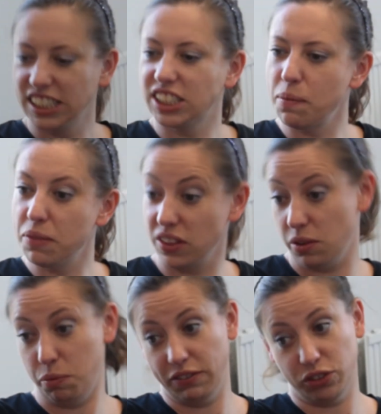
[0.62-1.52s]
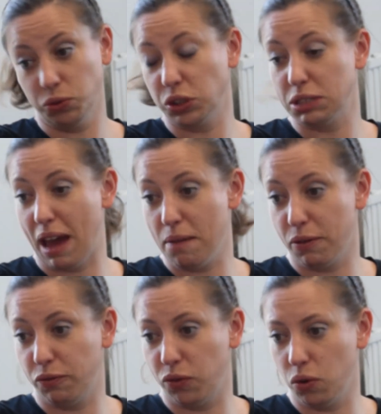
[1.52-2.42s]
Something that we've talked about
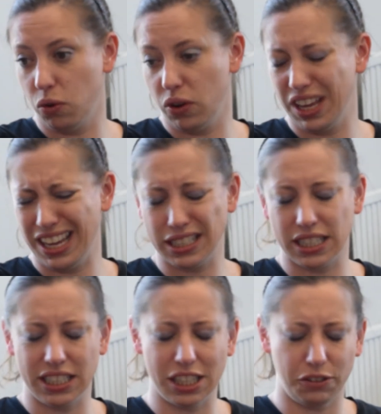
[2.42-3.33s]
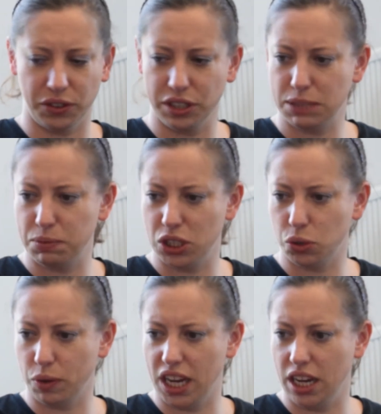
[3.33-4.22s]
before is the difference
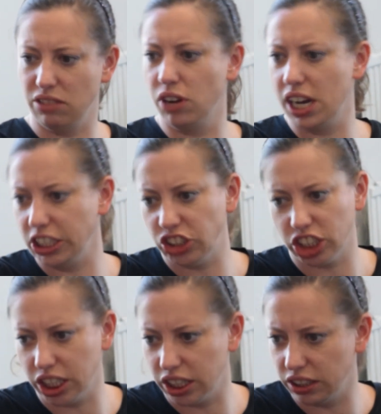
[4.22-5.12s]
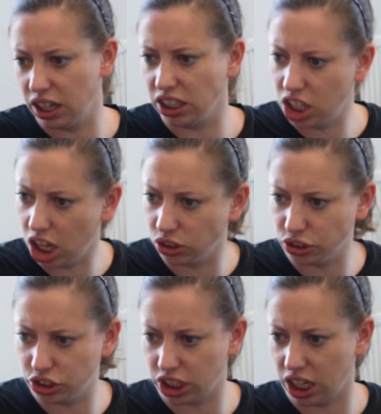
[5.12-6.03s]
between religion and
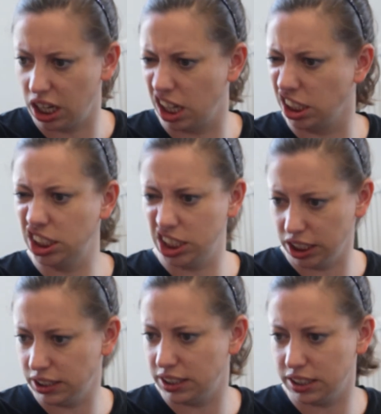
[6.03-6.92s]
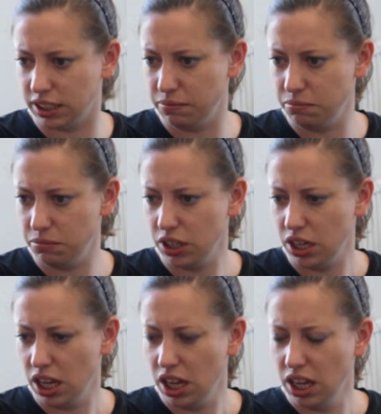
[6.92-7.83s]
culture and custom.
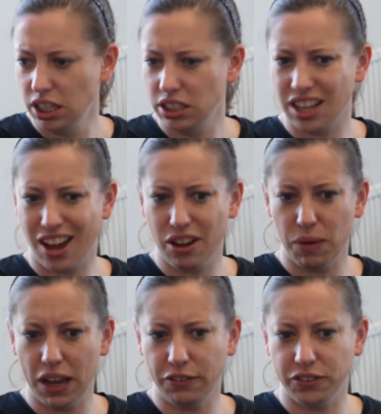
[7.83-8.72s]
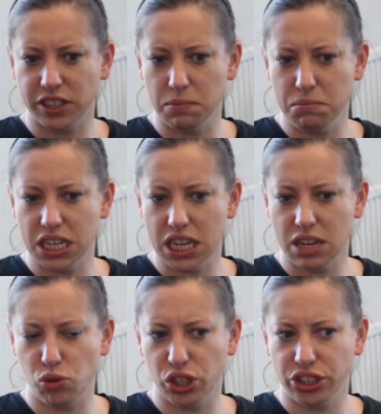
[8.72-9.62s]
So if somebody
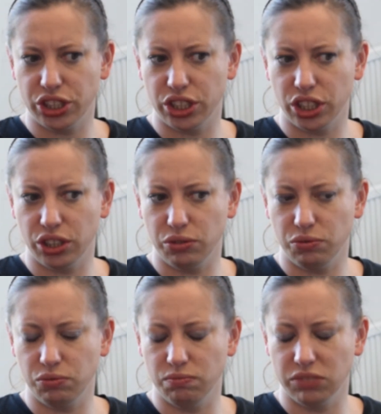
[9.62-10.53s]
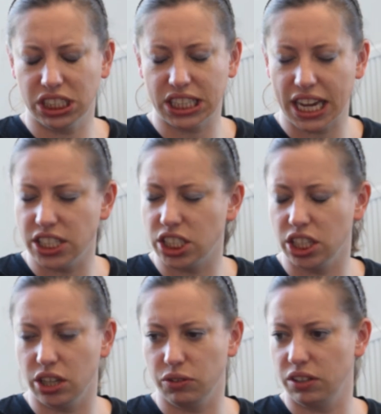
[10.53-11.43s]
were to say to
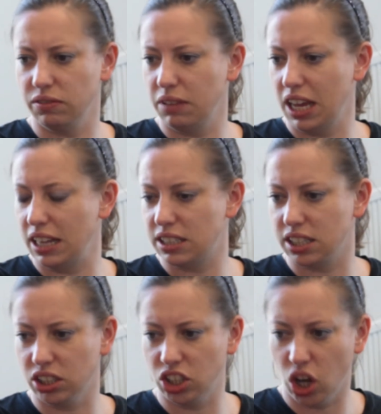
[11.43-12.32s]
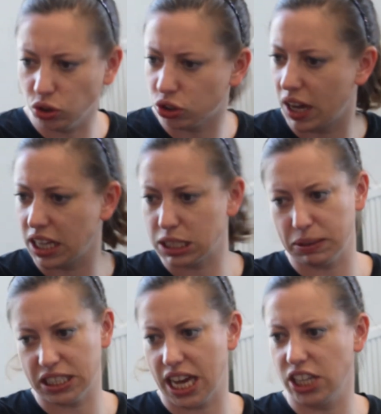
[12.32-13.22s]
you that it's a cultural
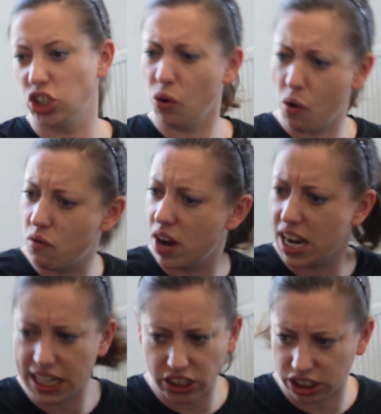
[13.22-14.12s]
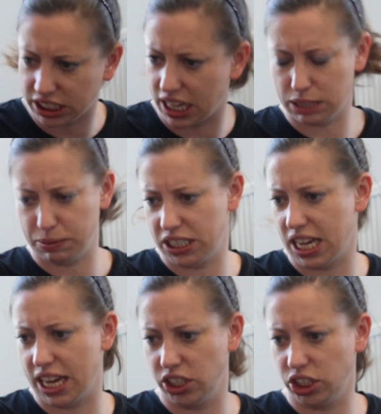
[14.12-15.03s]
expectation or a religious
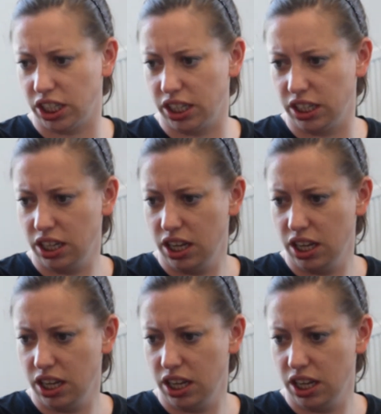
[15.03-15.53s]
expectation